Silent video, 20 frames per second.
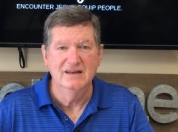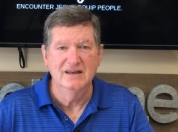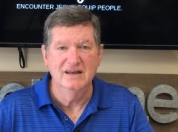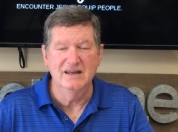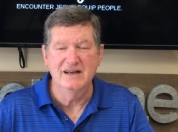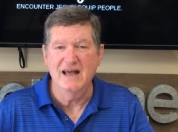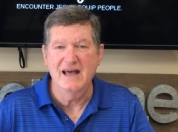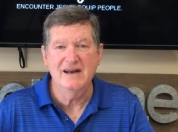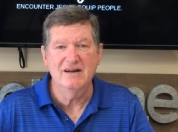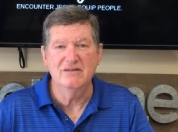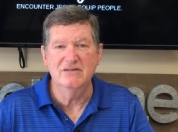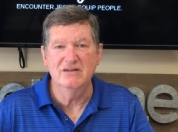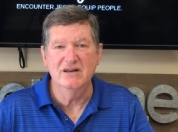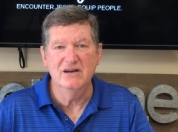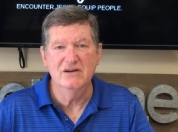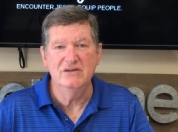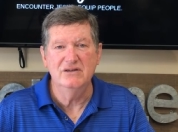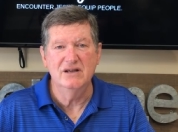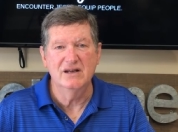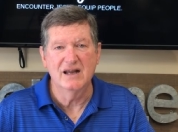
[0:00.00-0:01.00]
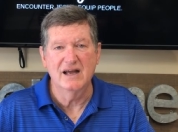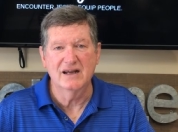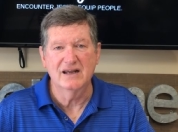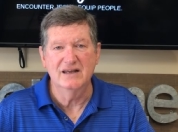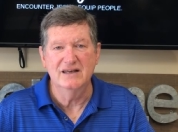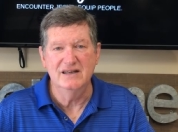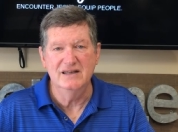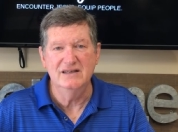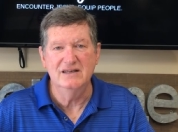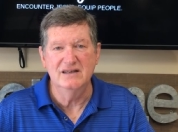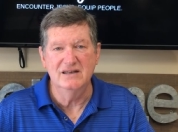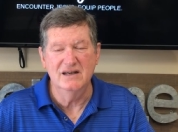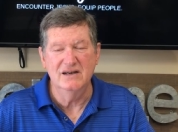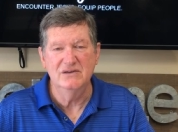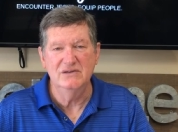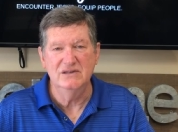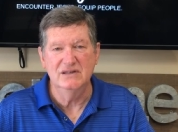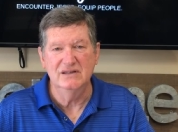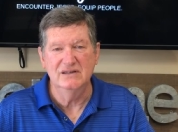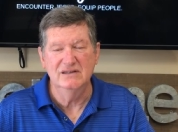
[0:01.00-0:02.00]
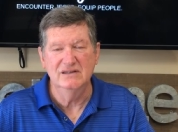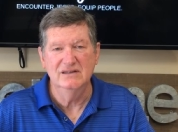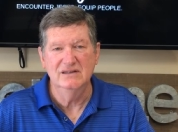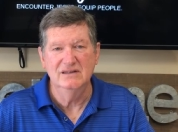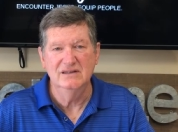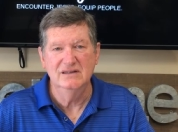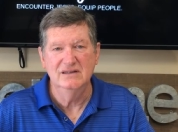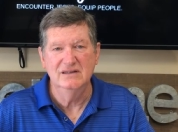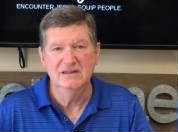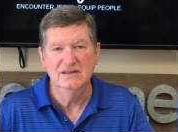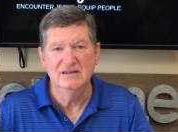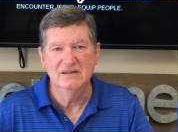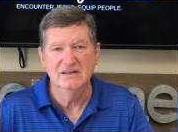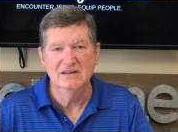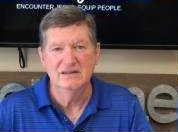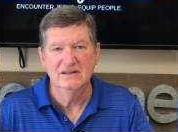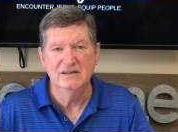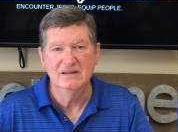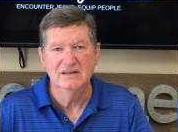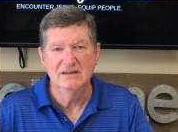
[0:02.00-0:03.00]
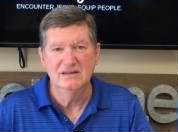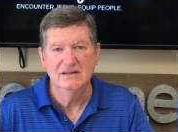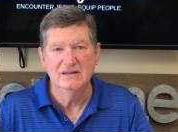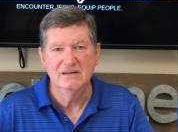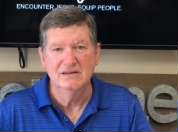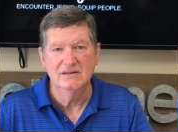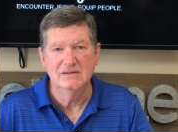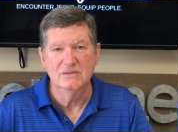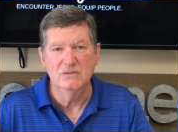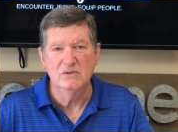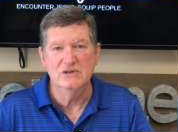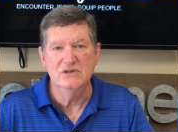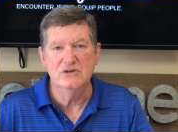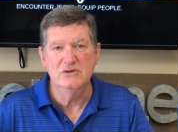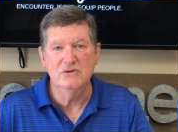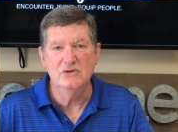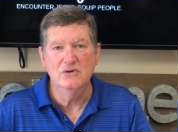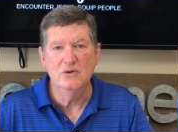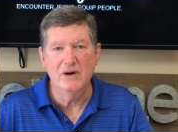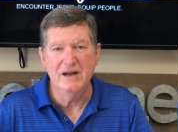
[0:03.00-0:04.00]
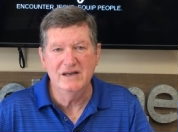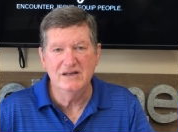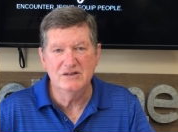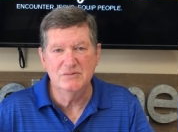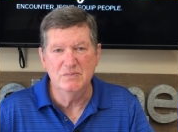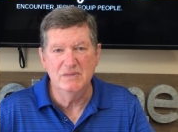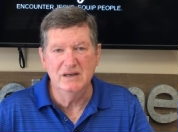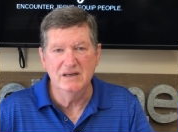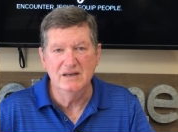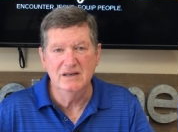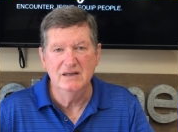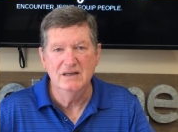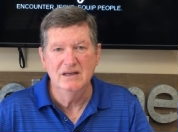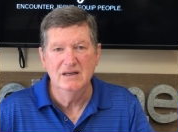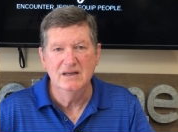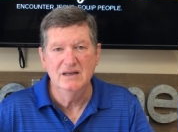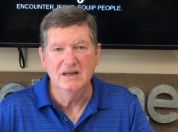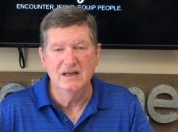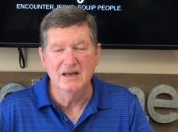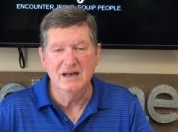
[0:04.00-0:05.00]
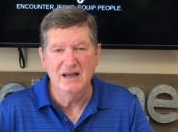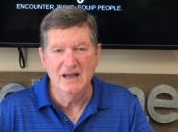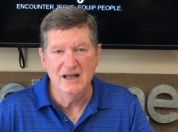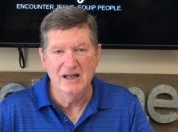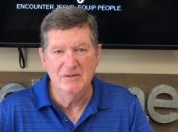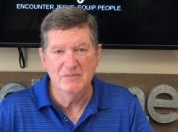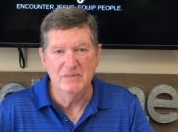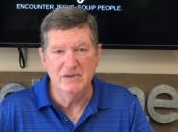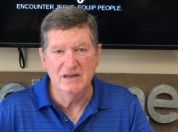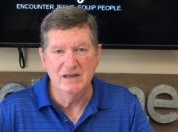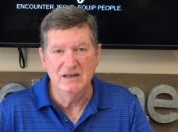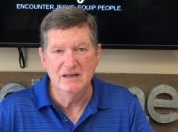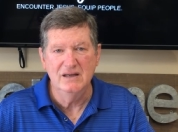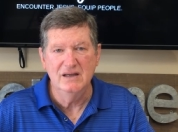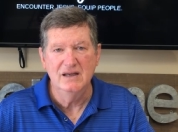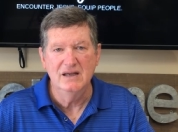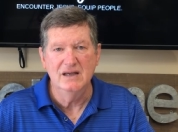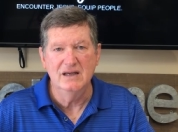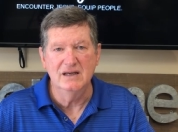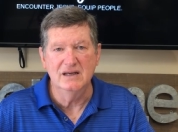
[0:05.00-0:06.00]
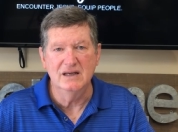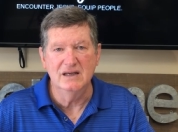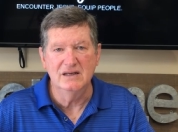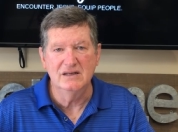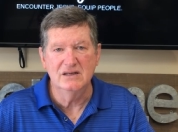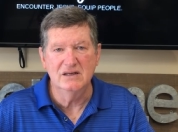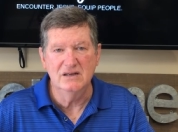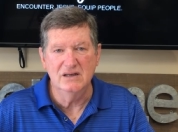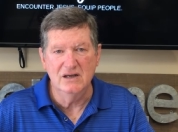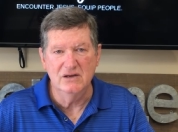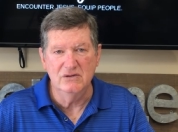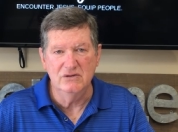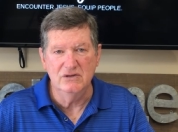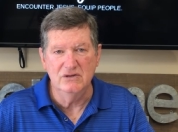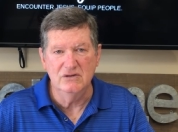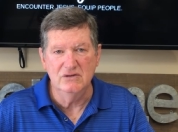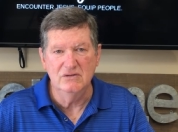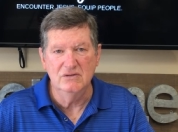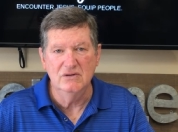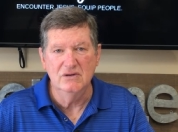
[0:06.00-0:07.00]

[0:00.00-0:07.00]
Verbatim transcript: And I don't know you like I need to know you. Would you grace me and help me get to know you